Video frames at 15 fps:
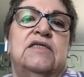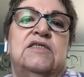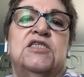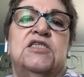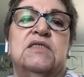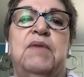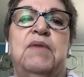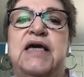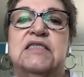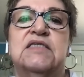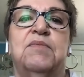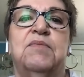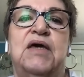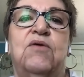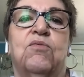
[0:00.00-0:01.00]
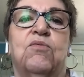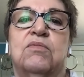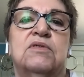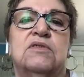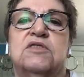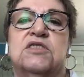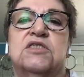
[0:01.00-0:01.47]
just makes me
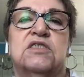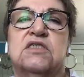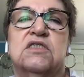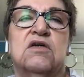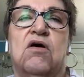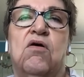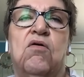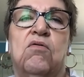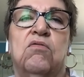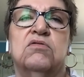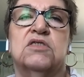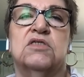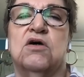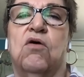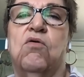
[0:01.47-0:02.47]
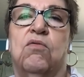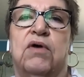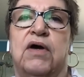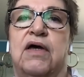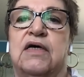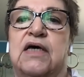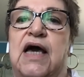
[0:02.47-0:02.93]
so,
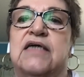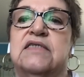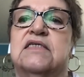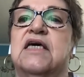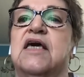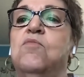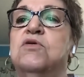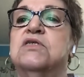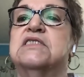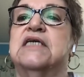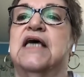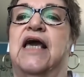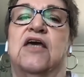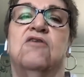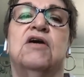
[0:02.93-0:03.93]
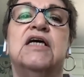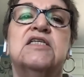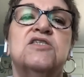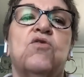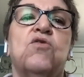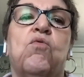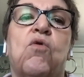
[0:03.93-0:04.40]
as Kim was saying, you
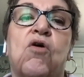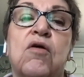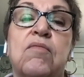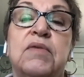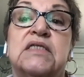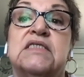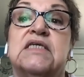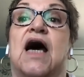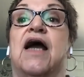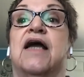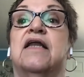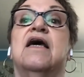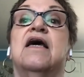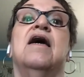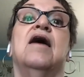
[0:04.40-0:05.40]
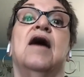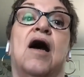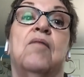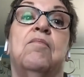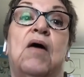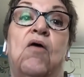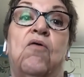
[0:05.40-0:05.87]
get so warm inside
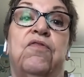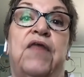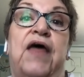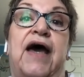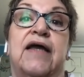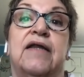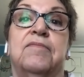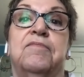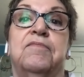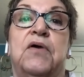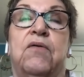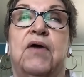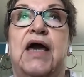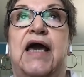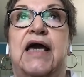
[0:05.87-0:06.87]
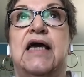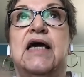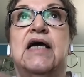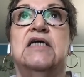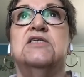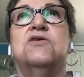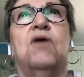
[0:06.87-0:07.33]
about that. Okay,
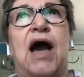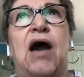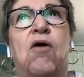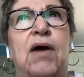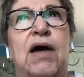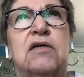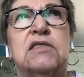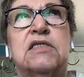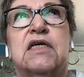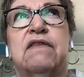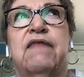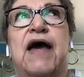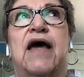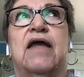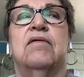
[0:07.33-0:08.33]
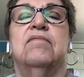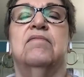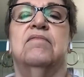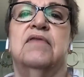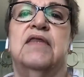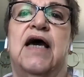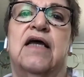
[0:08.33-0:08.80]
so how else did
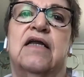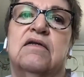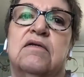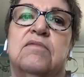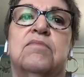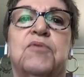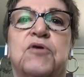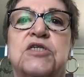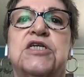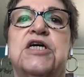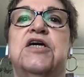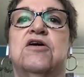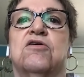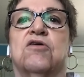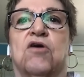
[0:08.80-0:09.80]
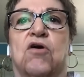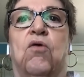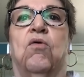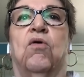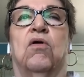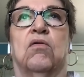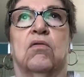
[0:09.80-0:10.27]
that particular
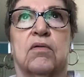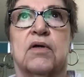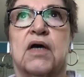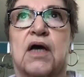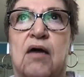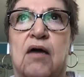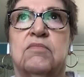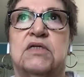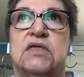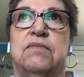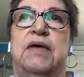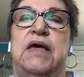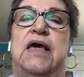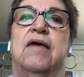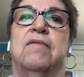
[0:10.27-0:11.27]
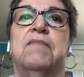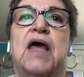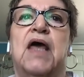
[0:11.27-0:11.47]
goal come to be?